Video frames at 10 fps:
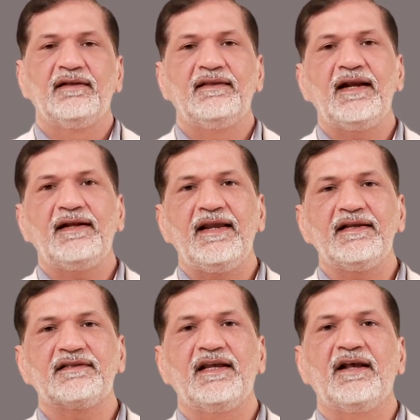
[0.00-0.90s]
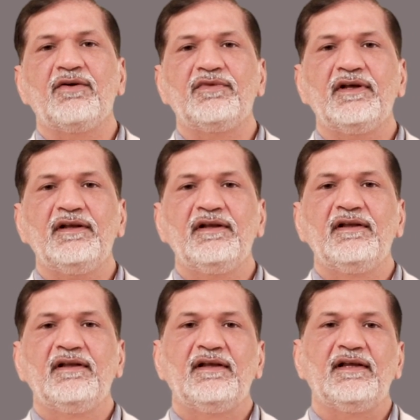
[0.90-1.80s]
That takes care of the
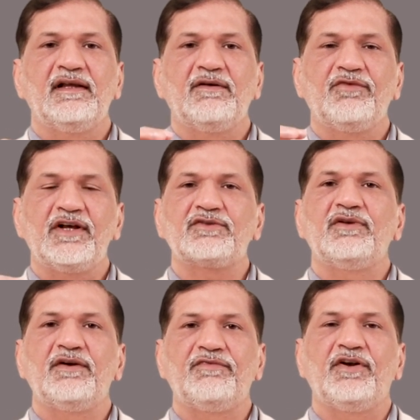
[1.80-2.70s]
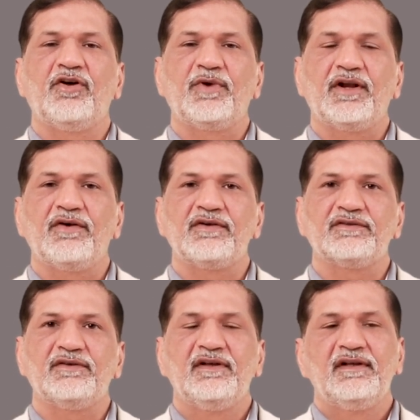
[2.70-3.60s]
vascular phenomena also.